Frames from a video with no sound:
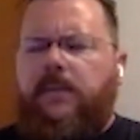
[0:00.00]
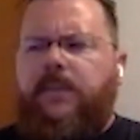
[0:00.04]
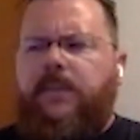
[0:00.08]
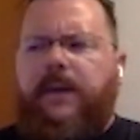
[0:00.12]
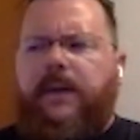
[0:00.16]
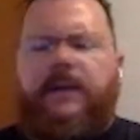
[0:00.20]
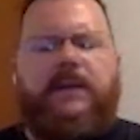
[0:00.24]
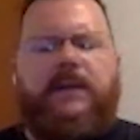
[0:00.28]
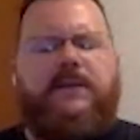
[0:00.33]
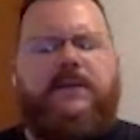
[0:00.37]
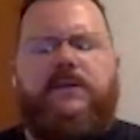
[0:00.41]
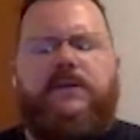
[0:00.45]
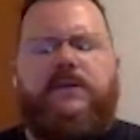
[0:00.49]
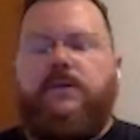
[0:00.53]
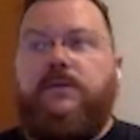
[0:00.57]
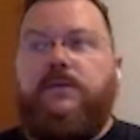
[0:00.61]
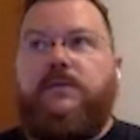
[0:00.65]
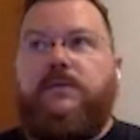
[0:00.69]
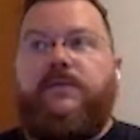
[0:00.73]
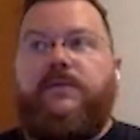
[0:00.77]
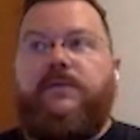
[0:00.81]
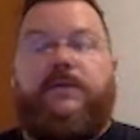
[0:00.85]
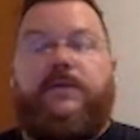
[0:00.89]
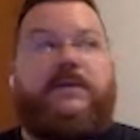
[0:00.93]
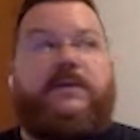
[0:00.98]
but it's
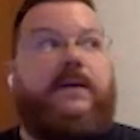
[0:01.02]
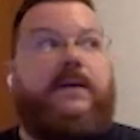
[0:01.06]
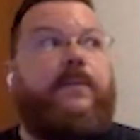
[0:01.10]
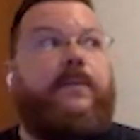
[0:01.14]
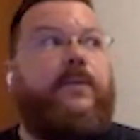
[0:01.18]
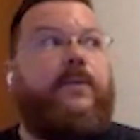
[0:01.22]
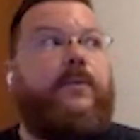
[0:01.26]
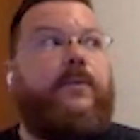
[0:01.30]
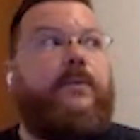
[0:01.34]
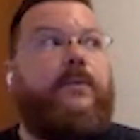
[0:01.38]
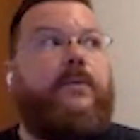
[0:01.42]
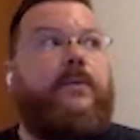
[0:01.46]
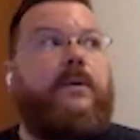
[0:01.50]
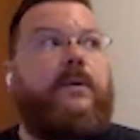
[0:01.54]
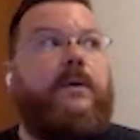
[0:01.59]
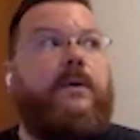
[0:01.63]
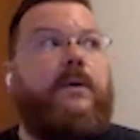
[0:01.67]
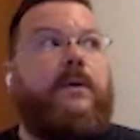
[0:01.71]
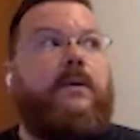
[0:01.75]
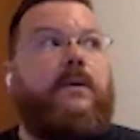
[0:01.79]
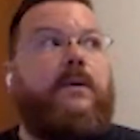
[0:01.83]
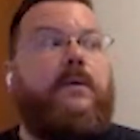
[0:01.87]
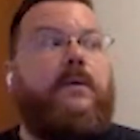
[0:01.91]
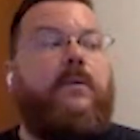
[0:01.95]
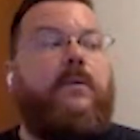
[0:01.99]
used, for example,
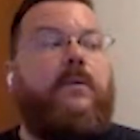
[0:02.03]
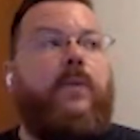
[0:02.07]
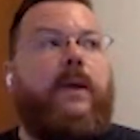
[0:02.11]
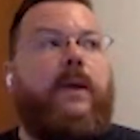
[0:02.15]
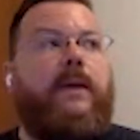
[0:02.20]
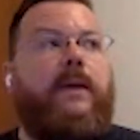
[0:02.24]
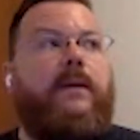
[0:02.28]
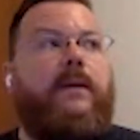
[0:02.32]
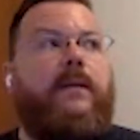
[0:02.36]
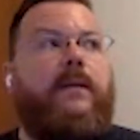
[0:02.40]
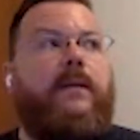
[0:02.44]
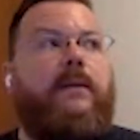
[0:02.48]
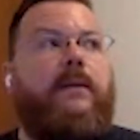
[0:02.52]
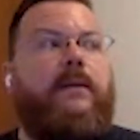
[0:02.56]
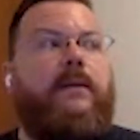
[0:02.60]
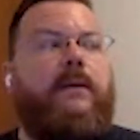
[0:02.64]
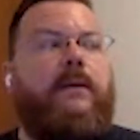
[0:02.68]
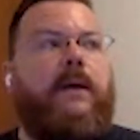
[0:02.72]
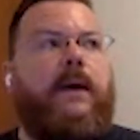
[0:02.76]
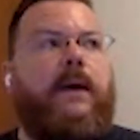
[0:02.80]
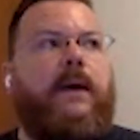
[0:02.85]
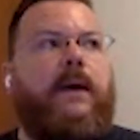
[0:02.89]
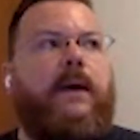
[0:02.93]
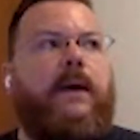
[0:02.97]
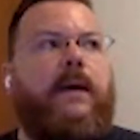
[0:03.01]
when,
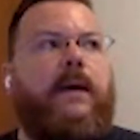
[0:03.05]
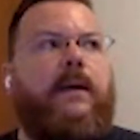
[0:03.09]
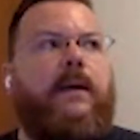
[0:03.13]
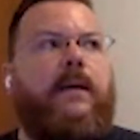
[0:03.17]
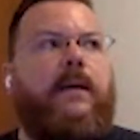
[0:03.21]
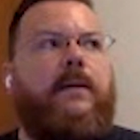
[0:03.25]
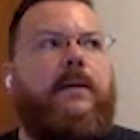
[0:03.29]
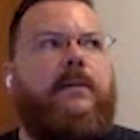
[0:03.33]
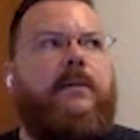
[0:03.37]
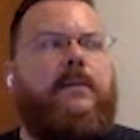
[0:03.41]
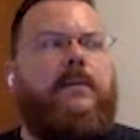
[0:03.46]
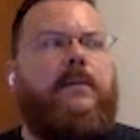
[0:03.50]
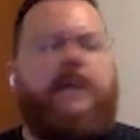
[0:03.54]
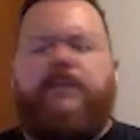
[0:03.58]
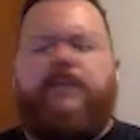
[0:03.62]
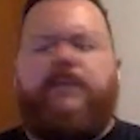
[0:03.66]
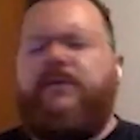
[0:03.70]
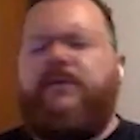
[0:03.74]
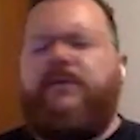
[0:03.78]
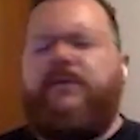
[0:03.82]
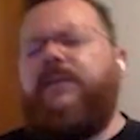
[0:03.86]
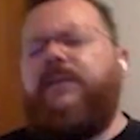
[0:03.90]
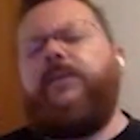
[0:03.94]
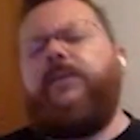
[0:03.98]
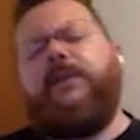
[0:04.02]
like
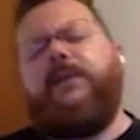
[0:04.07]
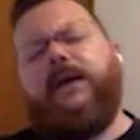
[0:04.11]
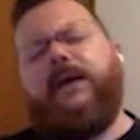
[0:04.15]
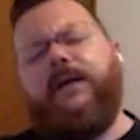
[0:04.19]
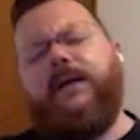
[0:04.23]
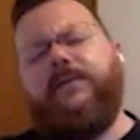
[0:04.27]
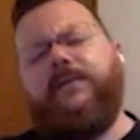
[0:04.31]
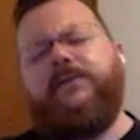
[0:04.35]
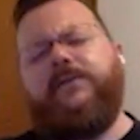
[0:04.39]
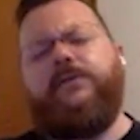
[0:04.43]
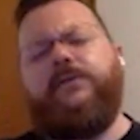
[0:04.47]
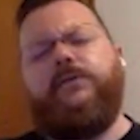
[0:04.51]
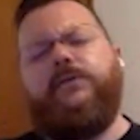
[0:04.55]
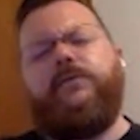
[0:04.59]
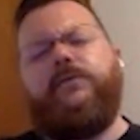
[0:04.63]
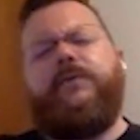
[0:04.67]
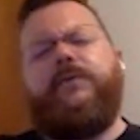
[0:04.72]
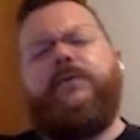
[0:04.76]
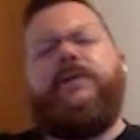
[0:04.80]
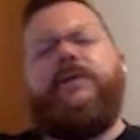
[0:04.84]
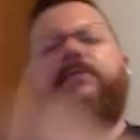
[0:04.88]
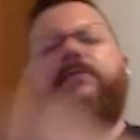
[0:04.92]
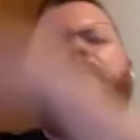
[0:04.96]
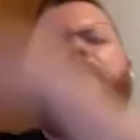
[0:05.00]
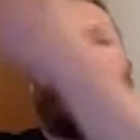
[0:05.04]
for example, the cover tool
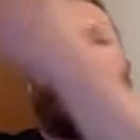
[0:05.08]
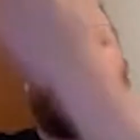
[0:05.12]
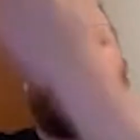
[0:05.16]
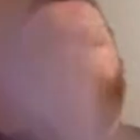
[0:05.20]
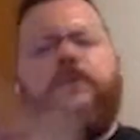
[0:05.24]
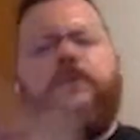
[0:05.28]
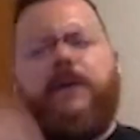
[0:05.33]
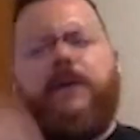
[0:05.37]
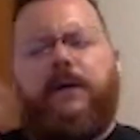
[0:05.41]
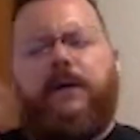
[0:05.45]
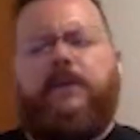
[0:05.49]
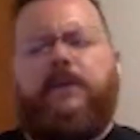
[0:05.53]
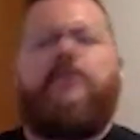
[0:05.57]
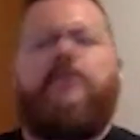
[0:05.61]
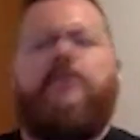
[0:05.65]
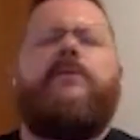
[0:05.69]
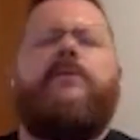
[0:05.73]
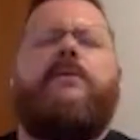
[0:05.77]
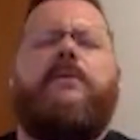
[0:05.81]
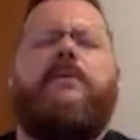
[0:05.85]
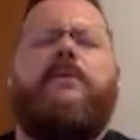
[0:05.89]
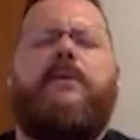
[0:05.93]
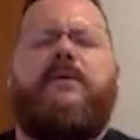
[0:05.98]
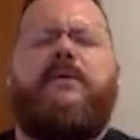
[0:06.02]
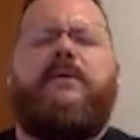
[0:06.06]
rewrites your code
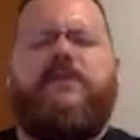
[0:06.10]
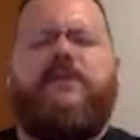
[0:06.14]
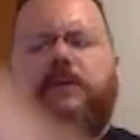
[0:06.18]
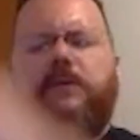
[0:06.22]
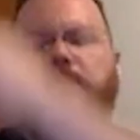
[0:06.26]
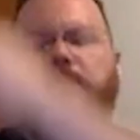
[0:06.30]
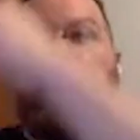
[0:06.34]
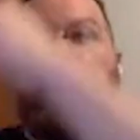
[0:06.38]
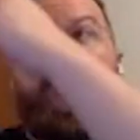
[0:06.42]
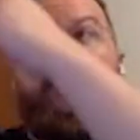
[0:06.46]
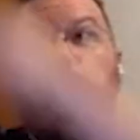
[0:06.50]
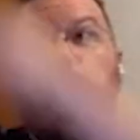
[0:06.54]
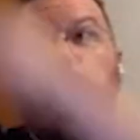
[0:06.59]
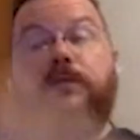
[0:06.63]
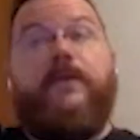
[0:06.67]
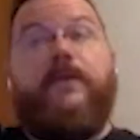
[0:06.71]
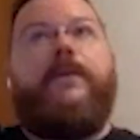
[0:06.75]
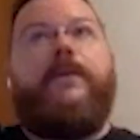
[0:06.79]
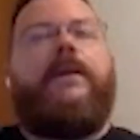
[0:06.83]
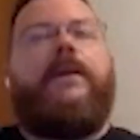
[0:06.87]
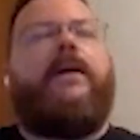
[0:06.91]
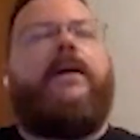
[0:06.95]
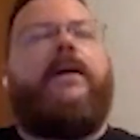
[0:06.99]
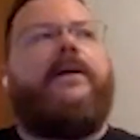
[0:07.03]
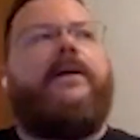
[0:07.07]
and so moves
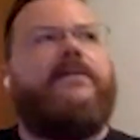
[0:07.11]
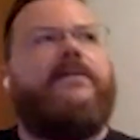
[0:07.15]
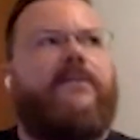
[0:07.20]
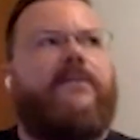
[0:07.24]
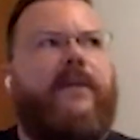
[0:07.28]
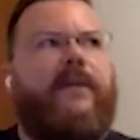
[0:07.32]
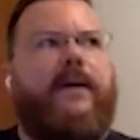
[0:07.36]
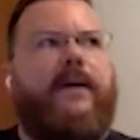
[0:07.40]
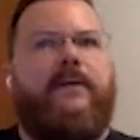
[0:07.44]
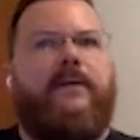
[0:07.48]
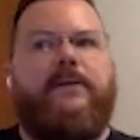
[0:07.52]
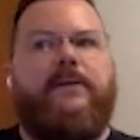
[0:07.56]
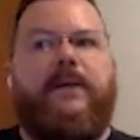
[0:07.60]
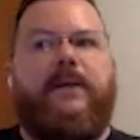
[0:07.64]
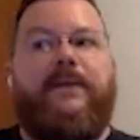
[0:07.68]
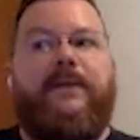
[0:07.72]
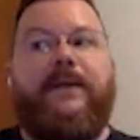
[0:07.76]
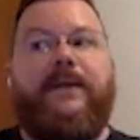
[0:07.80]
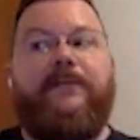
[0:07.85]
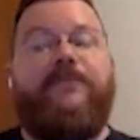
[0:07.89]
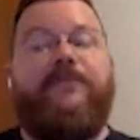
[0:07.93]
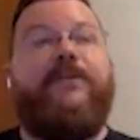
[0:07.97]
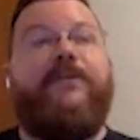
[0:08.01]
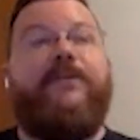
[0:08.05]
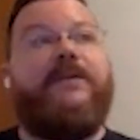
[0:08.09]
all the lines around. It
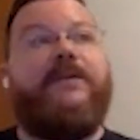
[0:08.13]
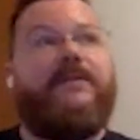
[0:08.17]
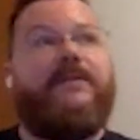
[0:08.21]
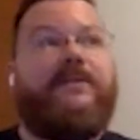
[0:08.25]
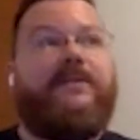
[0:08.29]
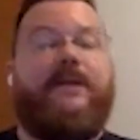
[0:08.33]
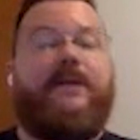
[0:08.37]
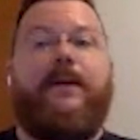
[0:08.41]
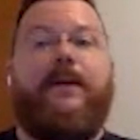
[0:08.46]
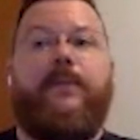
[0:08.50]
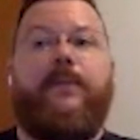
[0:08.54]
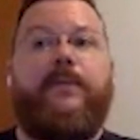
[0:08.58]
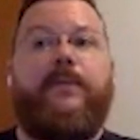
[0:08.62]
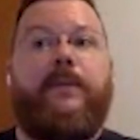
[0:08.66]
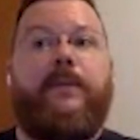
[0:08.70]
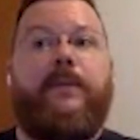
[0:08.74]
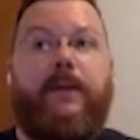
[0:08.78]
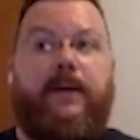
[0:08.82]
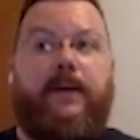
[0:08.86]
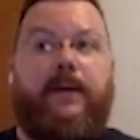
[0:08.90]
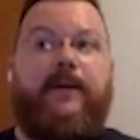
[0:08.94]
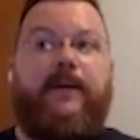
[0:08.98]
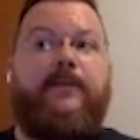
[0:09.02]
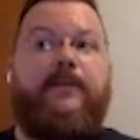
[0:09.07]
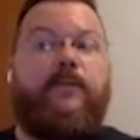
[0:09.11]
then fixes up the
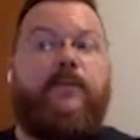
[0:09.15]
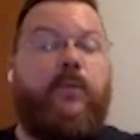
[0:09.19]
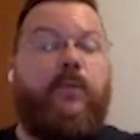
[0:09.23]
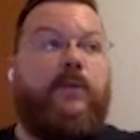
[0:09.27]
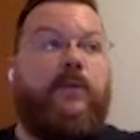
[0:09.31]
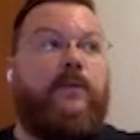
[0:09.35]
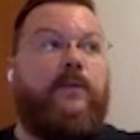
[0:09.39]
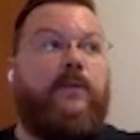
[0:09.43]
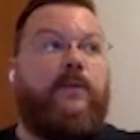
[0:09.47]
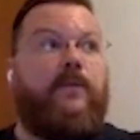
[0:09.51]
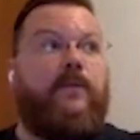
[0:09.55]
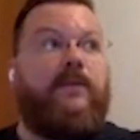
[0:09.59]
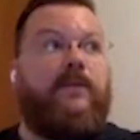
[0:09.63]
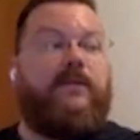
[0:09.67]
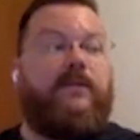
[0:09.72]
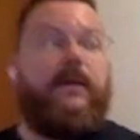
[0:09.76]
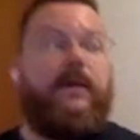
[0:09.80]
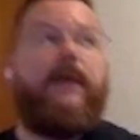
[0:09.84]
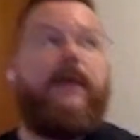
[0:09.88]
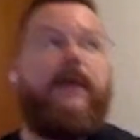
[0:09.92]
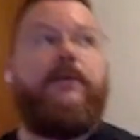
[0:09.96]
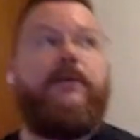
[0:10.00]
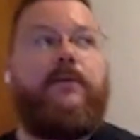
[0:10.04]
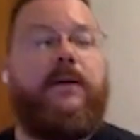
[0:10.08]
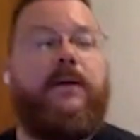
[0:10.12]
lines with this
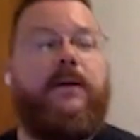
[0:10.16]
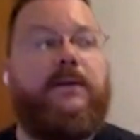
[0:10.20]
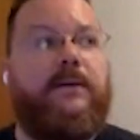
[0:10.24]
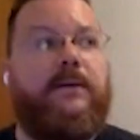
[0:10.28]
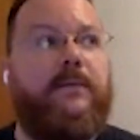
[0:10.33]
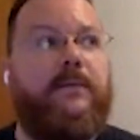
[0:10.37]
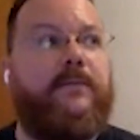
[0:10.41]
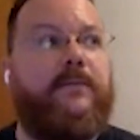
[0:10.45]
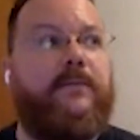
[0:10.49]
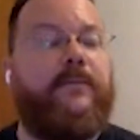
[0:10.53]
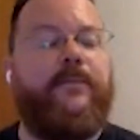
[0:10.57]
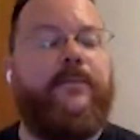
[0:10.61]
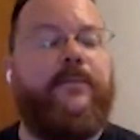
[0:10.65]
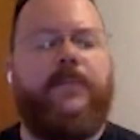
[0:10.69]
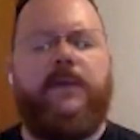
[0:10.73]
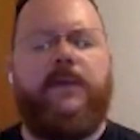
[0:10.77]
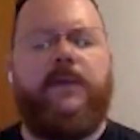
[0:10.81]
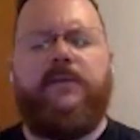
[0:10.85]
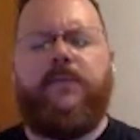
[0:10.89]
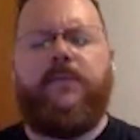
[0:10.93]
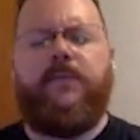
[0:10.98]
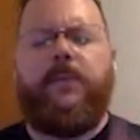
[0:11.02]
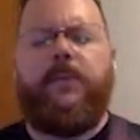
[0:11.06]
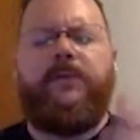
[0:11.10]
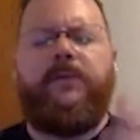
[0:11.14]
line directive
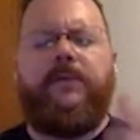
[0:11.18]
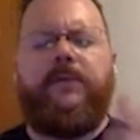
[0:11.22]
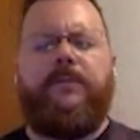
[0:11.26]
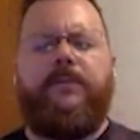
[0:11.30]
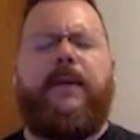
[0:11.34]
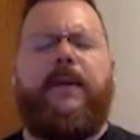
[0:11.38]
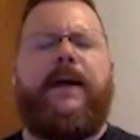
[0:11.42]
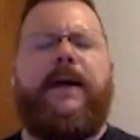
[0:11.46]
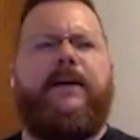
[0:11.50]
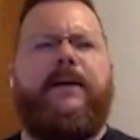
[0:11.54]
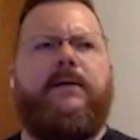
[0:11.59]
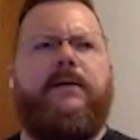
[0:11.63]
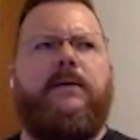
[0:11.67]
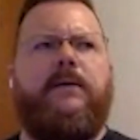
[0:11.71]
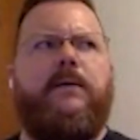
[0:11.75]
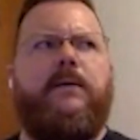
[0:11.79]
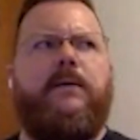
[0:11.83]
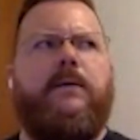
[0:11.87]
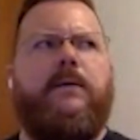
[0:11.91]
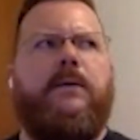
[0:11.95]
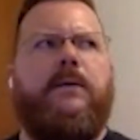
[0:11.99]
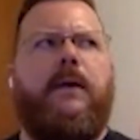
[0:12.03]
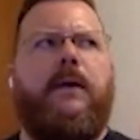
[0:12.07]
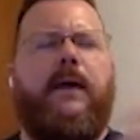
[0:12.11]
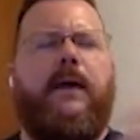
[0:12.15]
to put them back
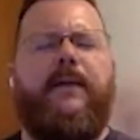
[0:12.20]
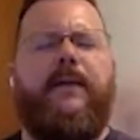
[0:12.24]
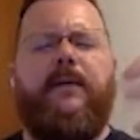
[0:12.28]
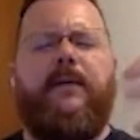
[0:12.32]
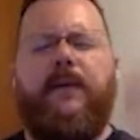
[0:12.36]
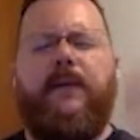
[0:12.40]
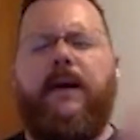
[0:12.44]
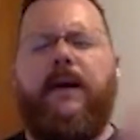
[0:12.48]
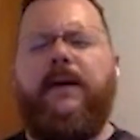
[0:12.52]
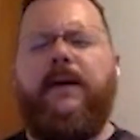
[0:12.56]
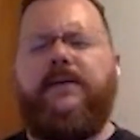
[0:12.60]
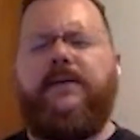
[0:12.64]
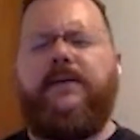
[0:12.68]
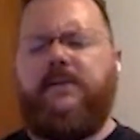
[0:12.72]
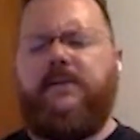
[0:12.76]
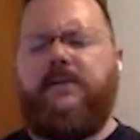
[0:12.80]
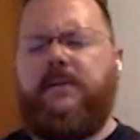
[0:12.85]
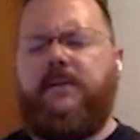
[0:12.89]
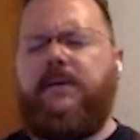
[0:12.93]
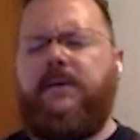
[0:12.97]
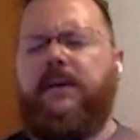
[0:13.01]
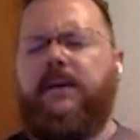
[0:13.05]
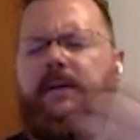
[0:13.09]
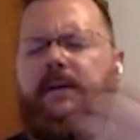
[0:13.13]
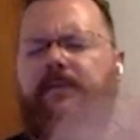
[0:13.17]
how they are, so
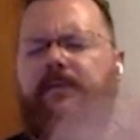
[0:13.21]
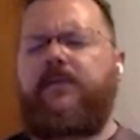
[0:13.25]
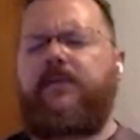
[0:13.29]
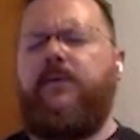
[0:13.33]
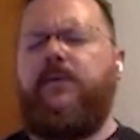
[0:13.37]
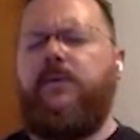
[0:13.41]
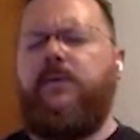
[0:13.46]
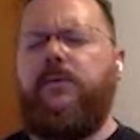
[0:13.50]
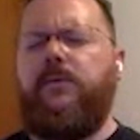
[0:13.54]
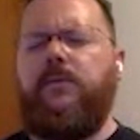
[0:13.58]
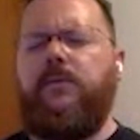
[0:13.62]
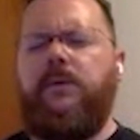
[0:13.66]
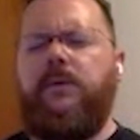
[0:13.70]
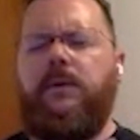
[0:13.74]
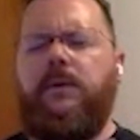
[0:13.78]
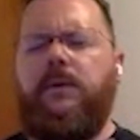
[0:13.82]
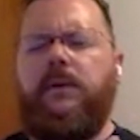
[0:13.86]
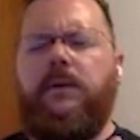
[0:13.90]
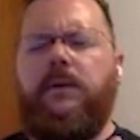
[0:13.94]
that if you